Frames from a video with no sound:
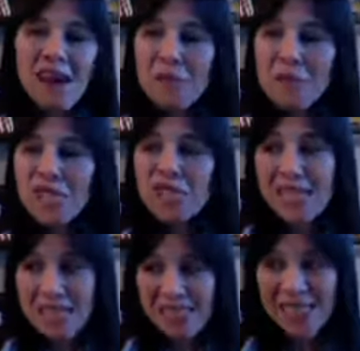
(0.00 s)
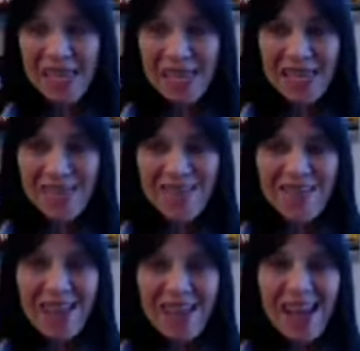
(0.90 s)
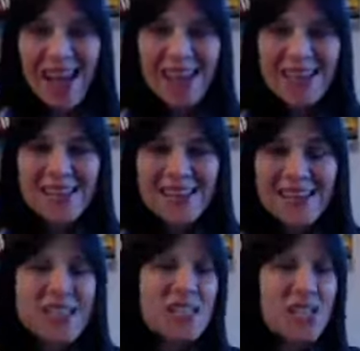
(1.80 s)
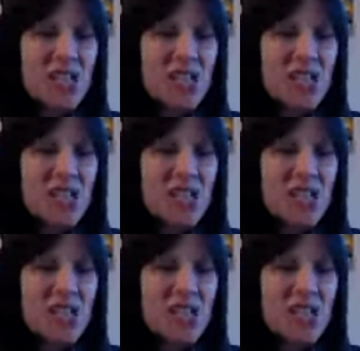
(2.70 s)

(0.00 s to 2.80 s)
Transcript: I just hinted at it, and it is